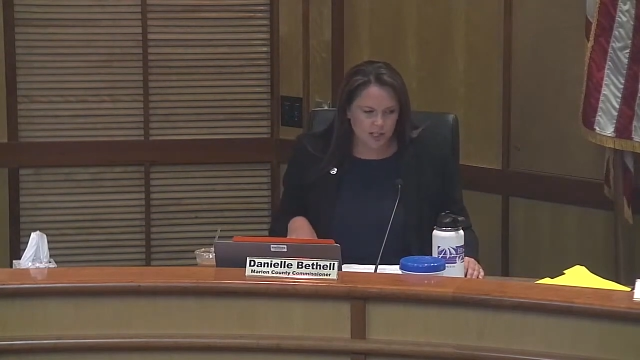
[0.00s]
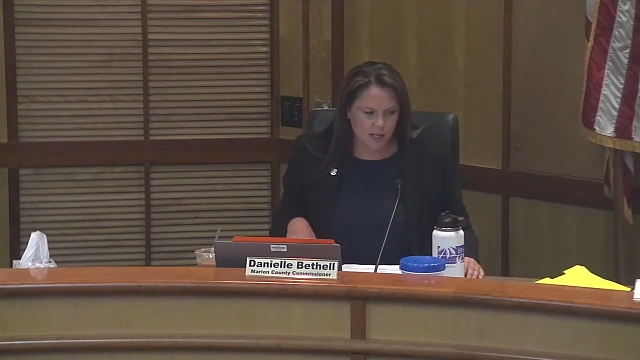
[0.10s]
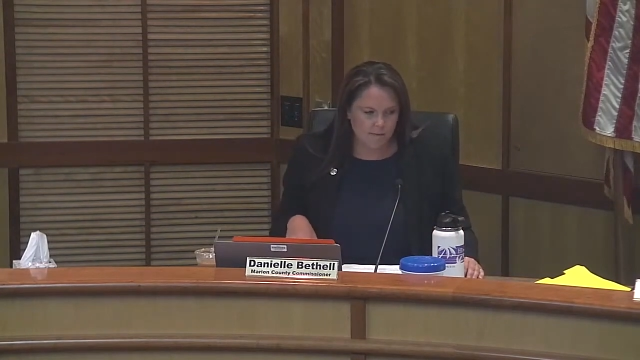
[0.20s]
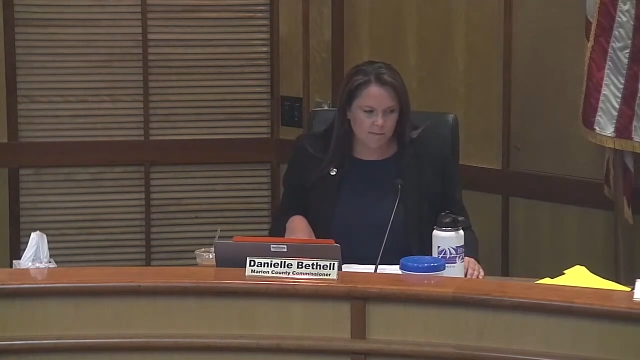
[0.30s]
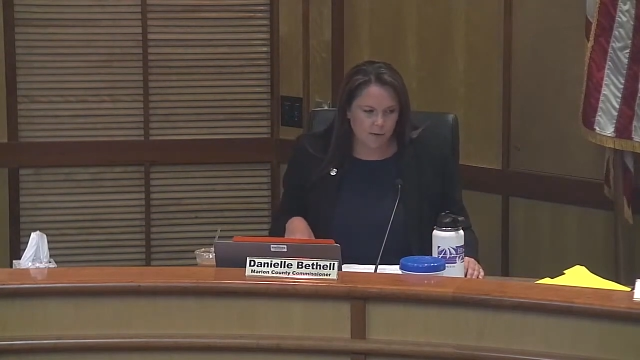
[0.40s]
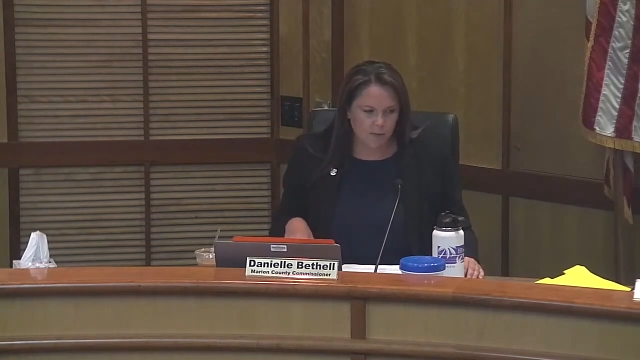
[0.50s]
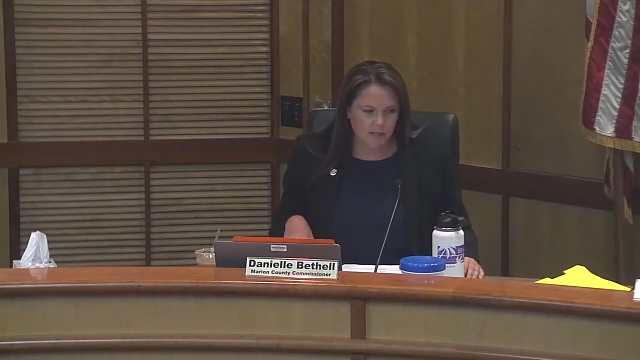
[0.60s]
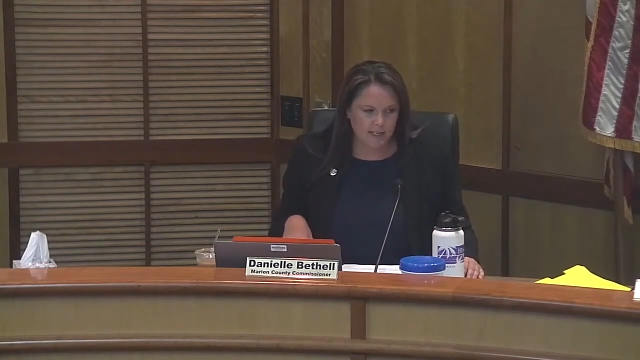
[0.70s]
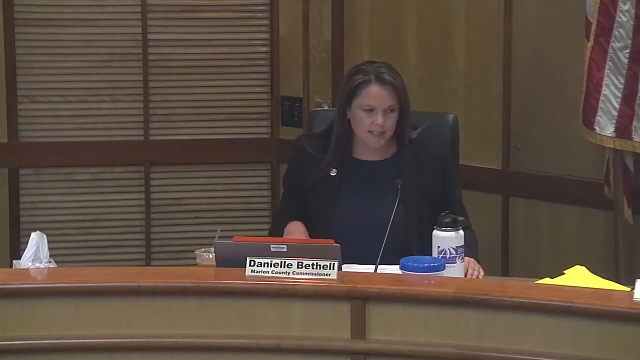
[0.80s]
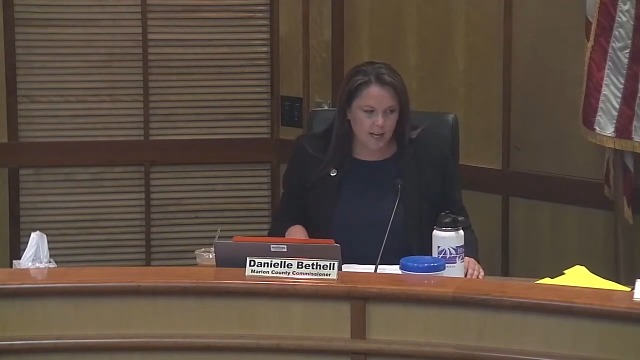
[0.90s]
to come forward
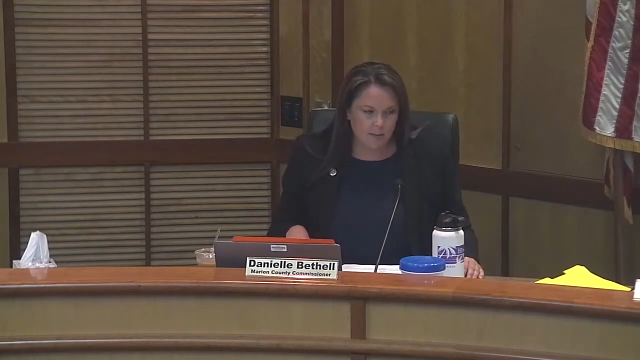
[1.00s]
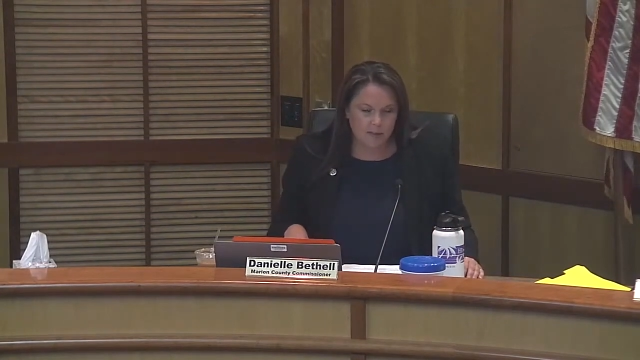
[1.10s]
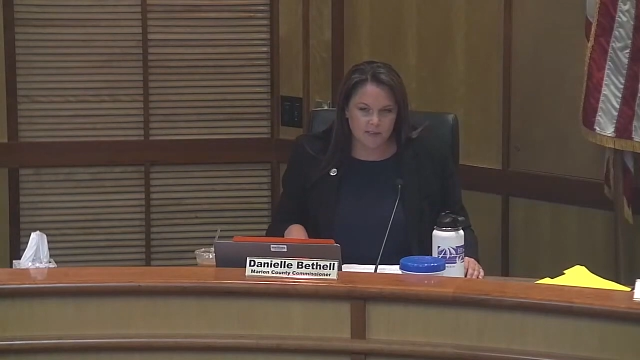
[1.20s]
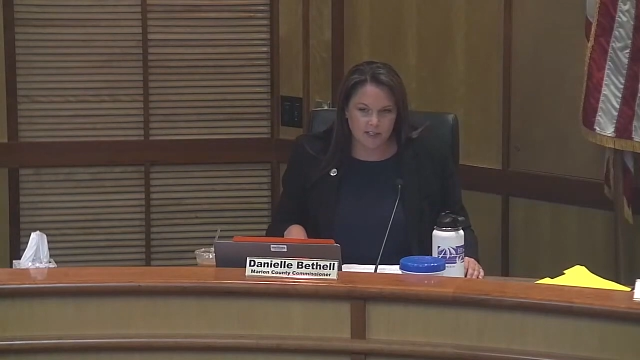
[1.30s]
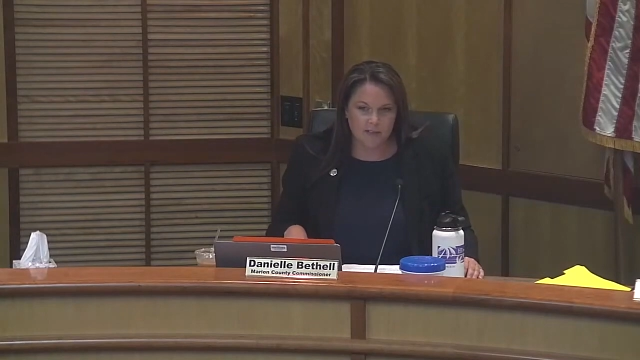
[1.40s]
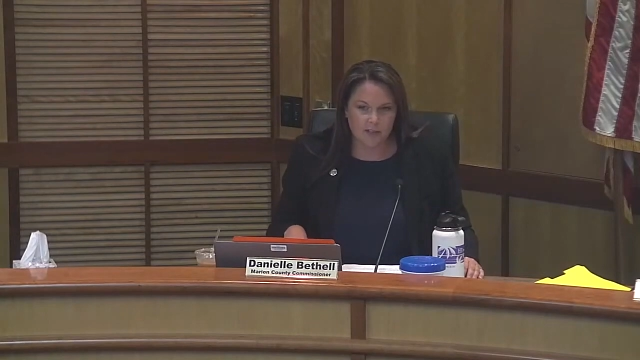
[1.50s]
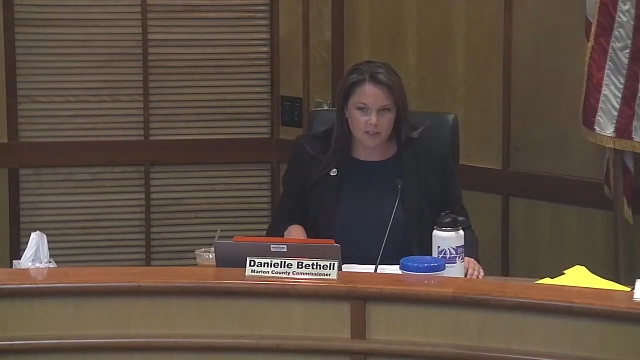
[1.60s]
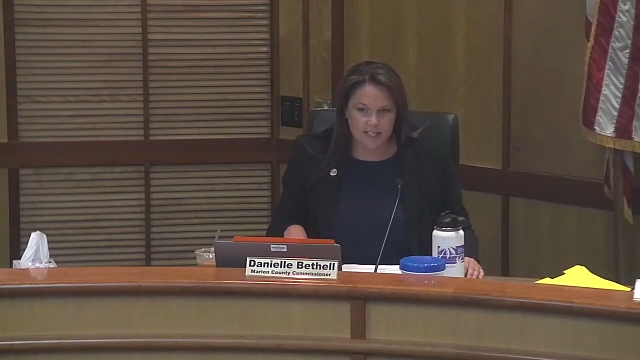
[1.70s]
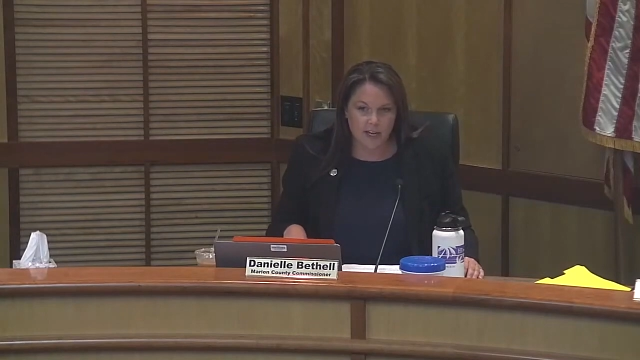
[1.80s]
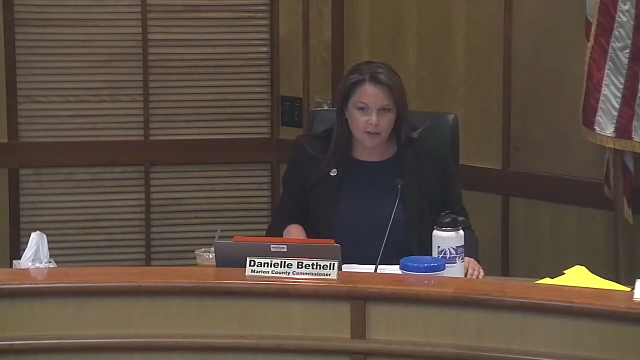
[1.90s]
because I believe the governor
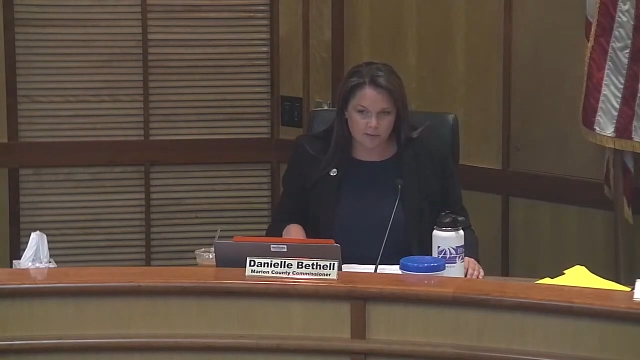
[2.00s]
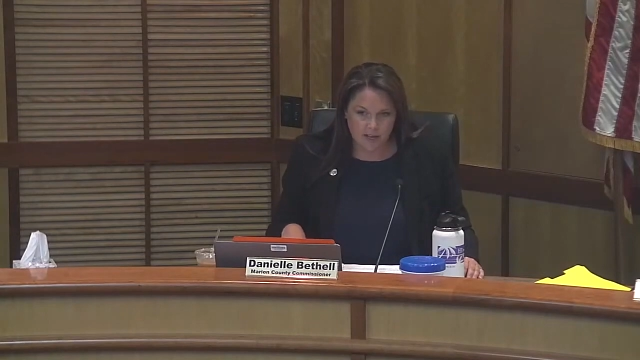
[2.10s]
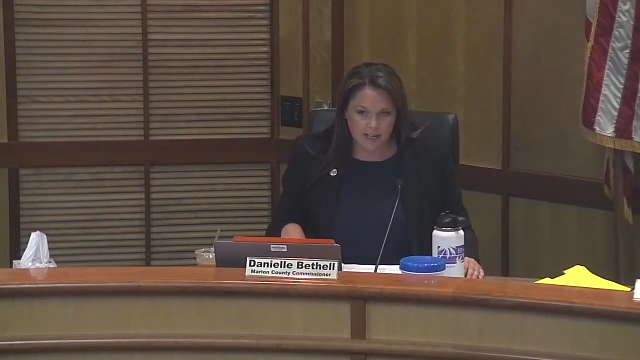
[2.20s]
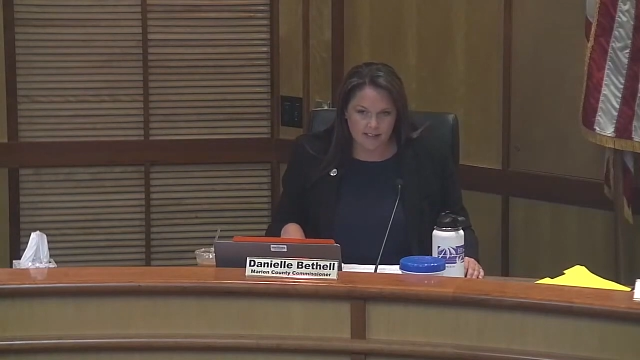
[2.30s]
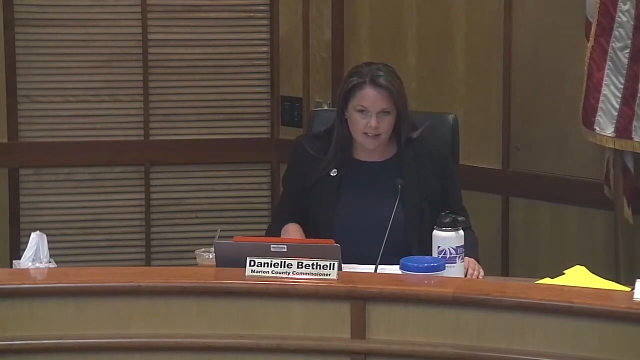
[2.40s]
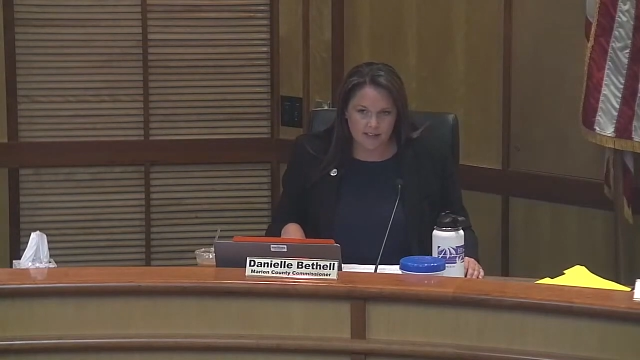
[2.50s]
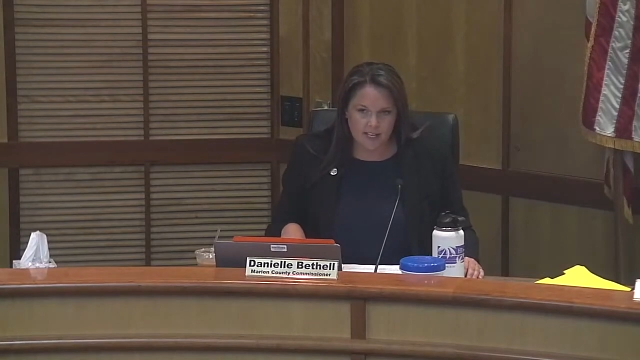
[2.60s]
is out of line.